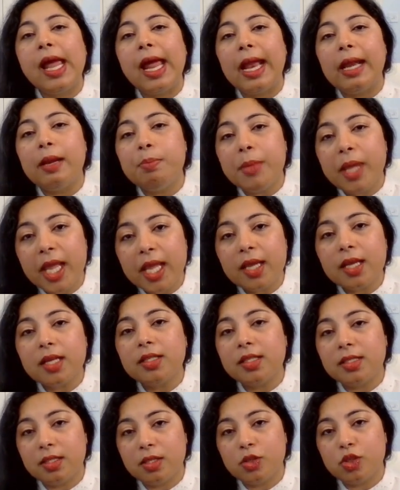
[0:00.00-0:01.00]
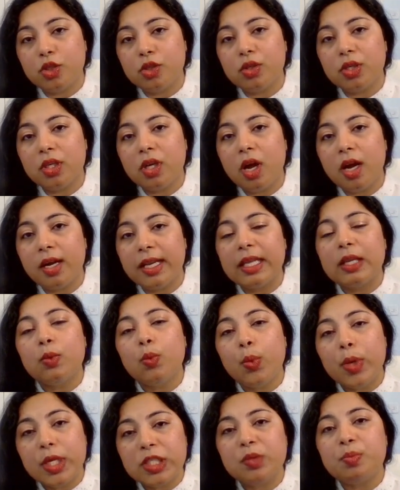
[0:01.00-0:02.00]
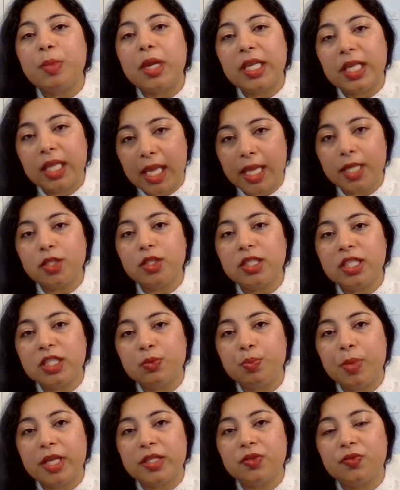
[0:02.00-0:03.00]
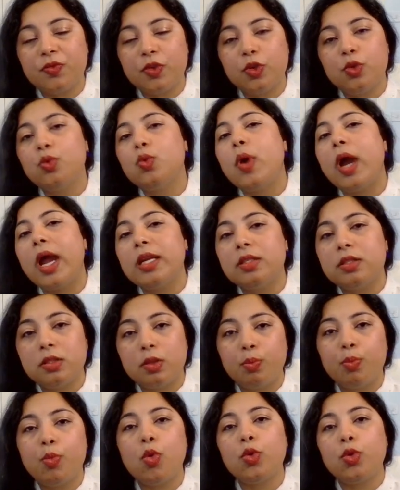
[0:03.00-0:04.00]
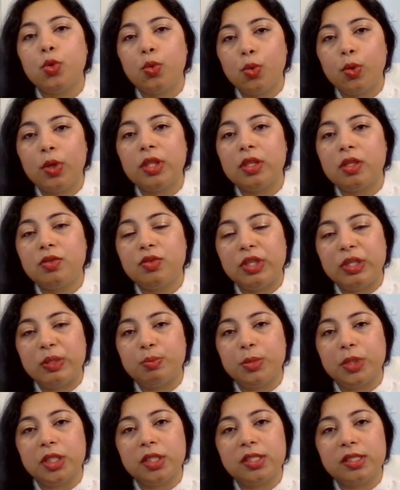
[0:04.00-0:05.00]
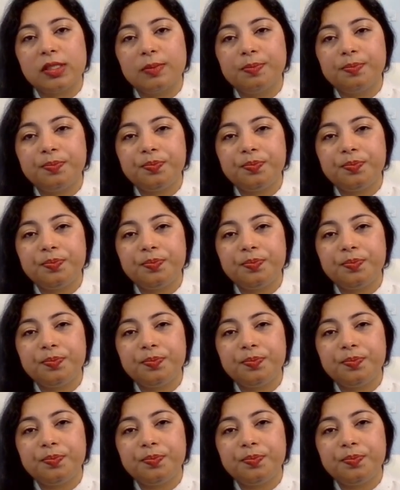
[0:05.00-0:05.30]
and make a decision regarding which medication is best for you and support you in the treatment.